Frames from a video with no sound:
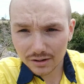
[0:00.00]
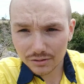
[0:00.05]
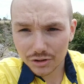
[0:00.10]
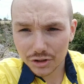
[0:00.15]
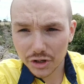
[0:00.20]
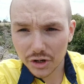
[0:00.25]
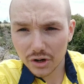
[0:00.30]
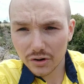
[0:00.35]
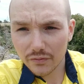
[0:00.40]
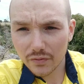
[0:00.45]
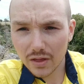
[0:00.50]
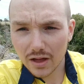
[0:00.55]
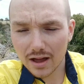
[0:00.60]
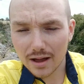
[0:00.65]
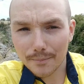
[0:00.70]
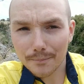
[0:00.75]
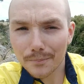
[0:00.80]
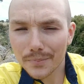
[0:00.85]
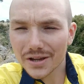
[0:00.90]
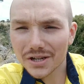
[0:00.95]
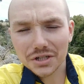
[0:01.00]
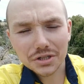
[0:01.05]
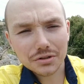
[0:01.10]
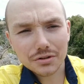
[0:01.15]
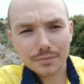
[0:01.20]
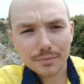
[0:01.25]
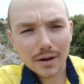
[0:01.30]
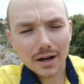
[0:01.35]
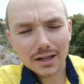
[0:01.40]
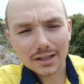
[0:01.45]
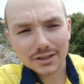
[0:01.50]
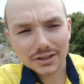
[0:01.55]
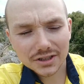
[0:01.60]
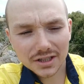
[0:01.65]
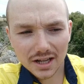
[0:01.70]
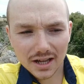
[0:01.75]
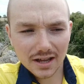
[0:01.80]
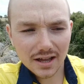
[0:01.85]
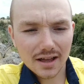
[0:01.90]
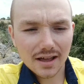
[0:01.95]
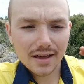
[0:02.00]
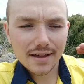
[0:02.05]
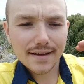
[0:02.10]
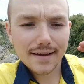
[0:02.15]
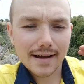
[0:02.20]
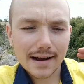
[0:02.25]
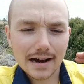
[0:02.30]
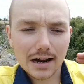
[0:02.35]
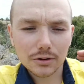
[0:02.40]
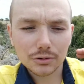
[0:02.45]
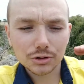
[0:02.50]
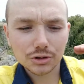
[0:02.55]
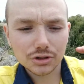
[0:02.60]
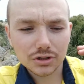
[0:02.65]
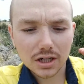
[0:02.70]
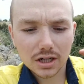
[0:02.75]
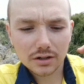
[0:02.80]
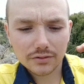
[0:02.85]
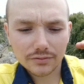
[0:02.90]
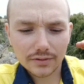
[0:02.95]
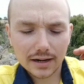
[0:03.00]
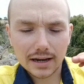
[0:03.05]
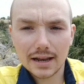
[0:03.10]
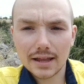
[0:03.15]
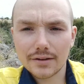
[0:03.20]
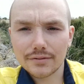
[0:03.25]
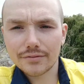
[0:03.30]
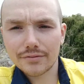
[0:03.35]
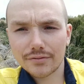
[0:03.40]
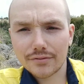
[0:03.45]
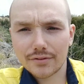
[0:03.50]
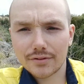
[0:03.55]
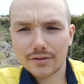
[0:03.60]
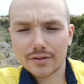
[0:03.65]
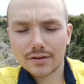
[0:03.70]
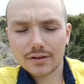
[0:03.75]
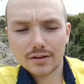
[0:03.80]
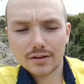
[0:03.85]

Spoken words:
I'll turn off that ambition mindset and I'll just kind of live.